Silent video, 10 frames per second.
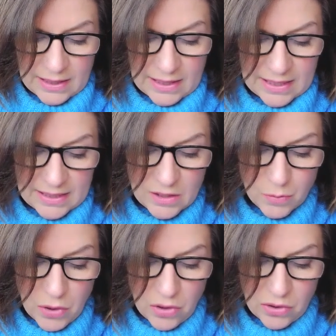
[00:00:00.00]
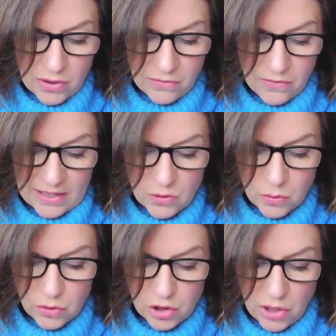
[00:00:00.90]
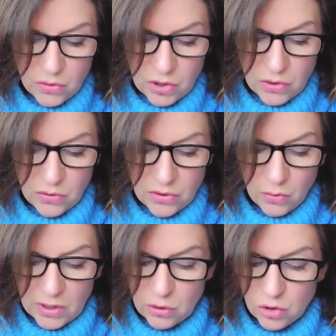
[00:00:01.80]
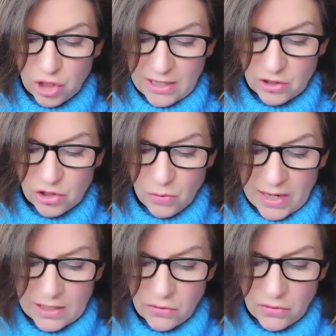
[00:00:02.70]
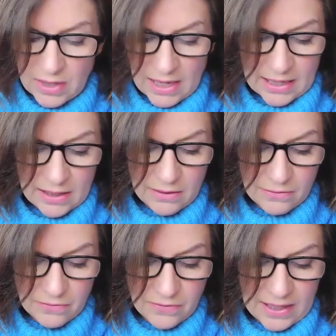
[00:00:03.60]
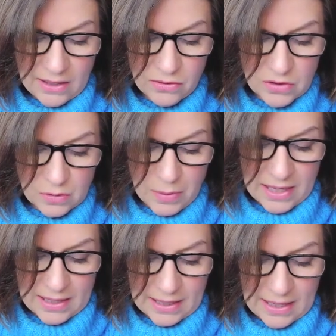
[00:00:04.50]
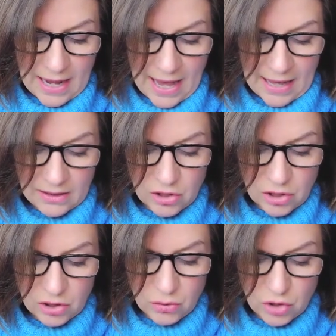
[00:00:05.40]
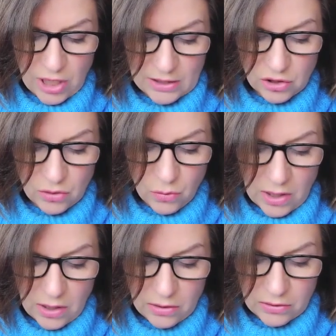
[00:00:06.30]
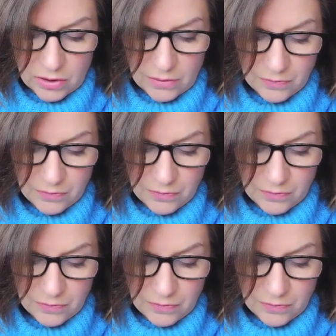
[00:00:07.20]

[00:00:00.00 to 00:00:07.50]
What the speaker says: In this book, Vex will show you that when you change the way you think, feel, speak, and act, you change the world.